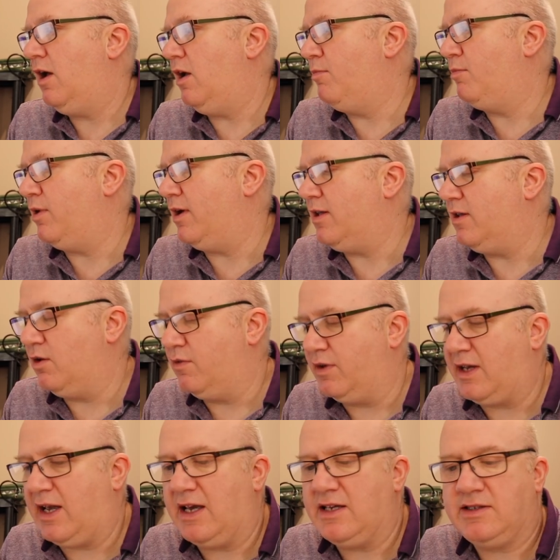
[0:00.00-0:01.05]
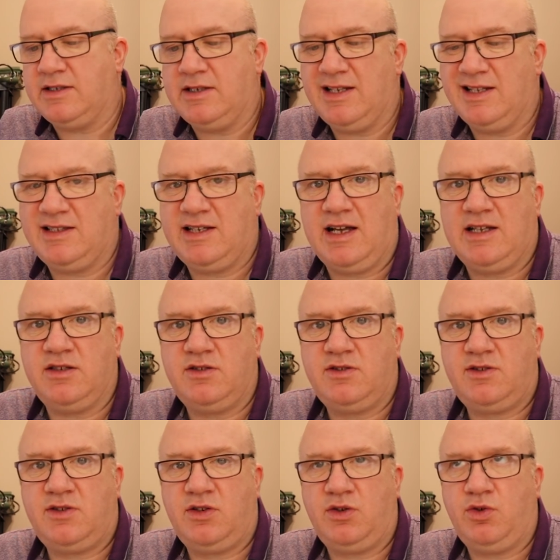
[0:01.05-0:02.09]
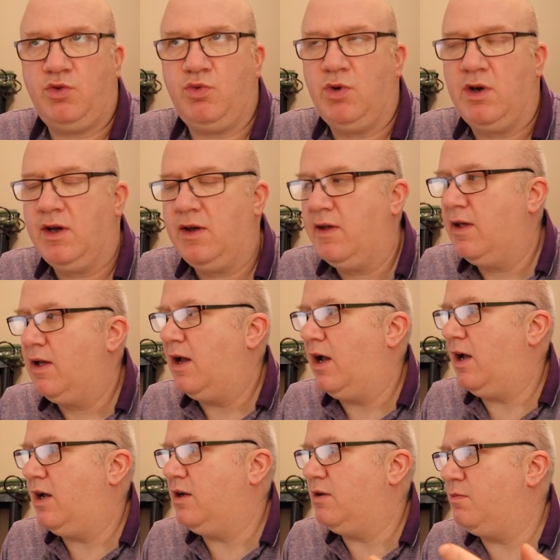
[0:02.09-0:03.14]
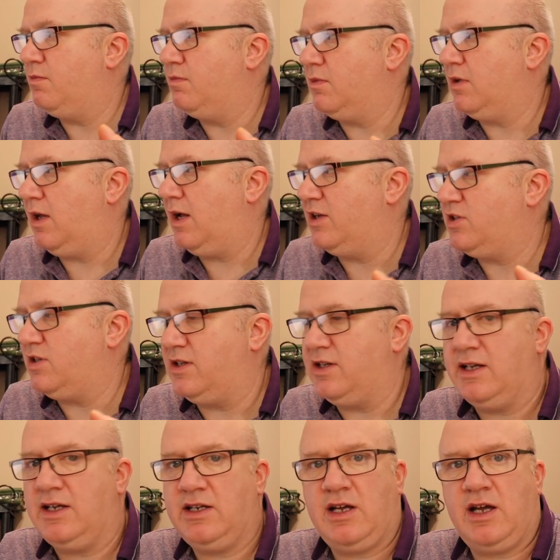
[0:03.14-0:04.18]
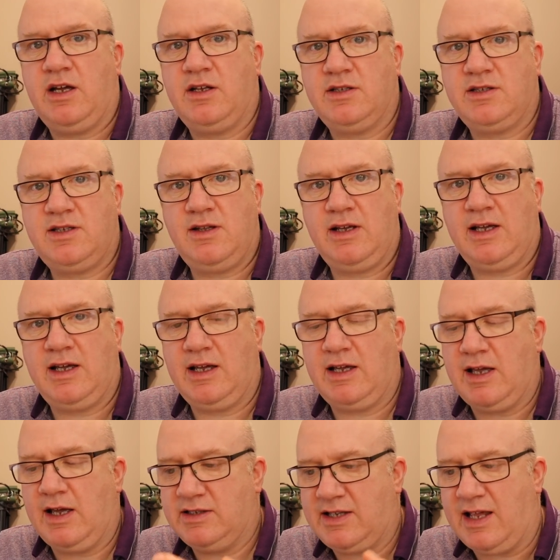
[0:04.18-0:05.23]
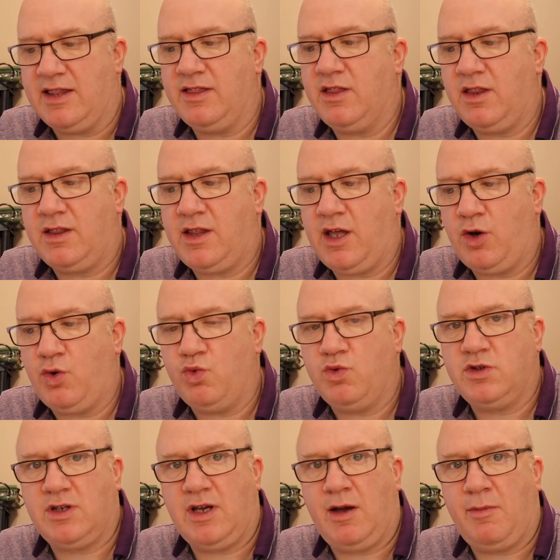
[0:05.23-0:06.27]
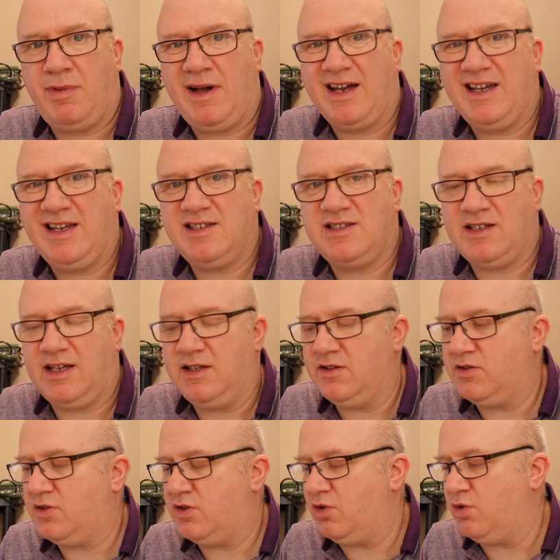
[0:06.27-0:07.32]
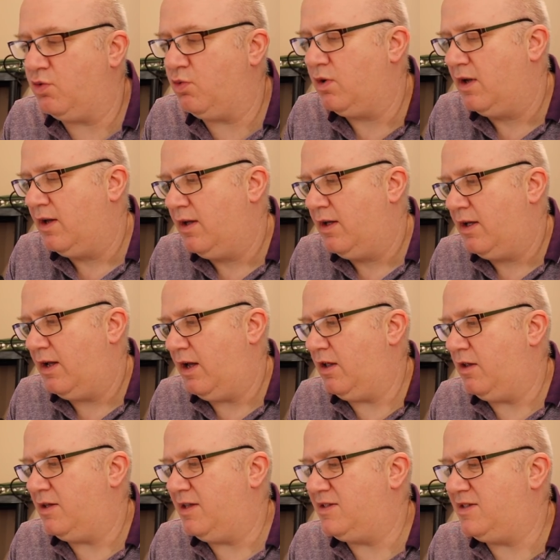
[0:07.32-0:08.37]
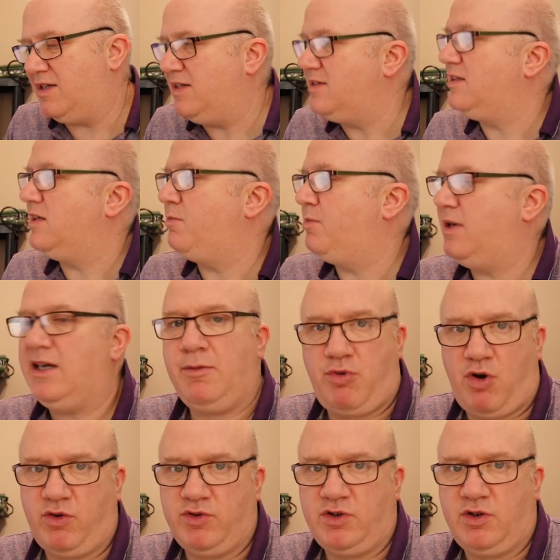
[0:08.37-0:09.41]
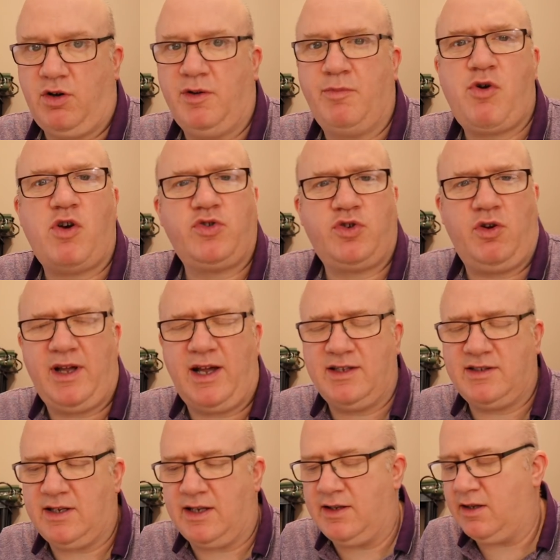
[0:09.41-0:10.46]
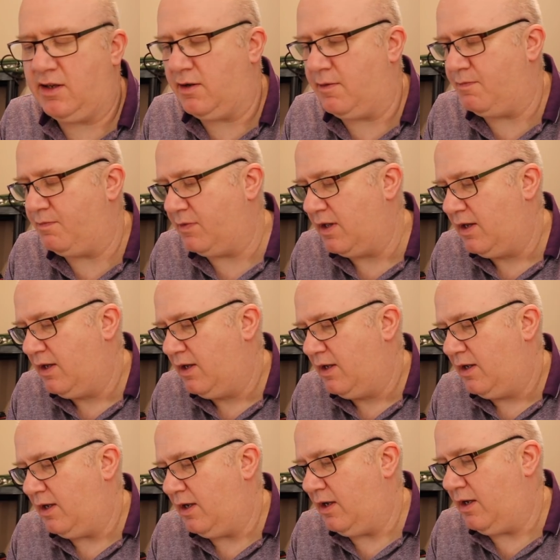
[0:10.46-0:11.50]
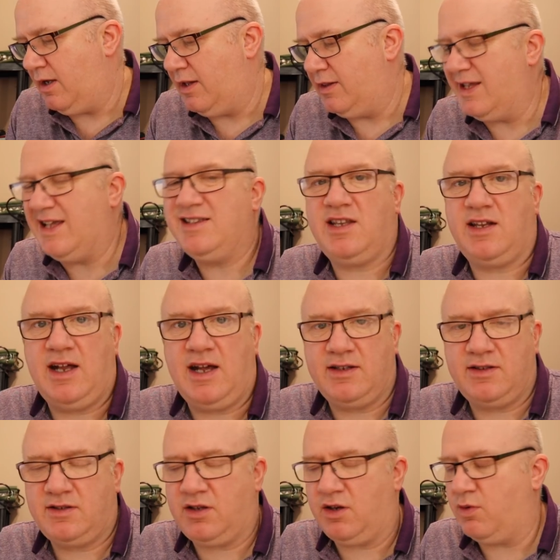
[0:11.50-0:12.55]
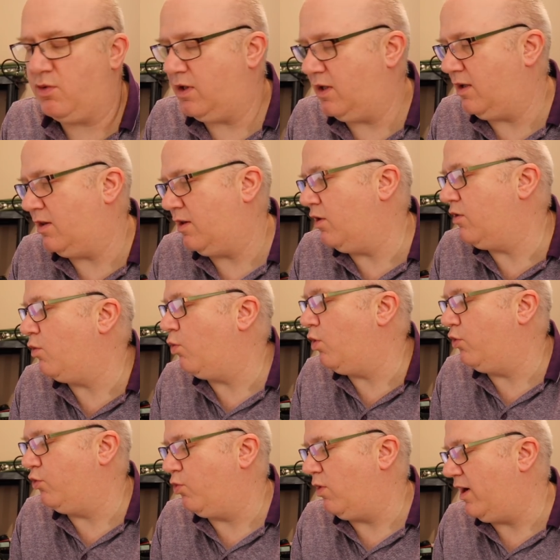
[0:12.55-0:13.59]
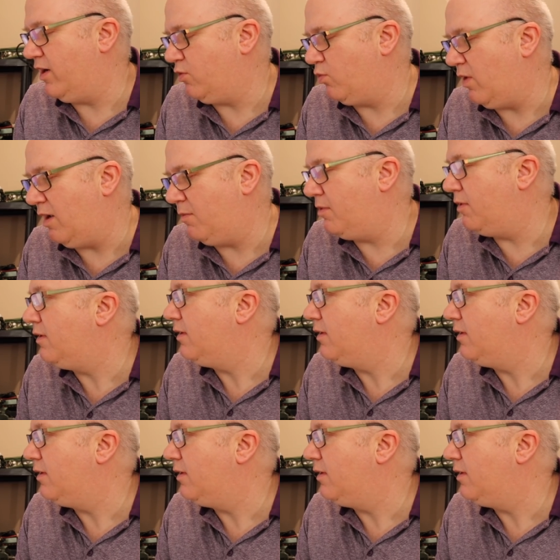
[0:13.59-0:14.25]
but in other cases it tends to actually send those packets into the TCP protocol, the protocol that's in the internet, so the World Wide Web.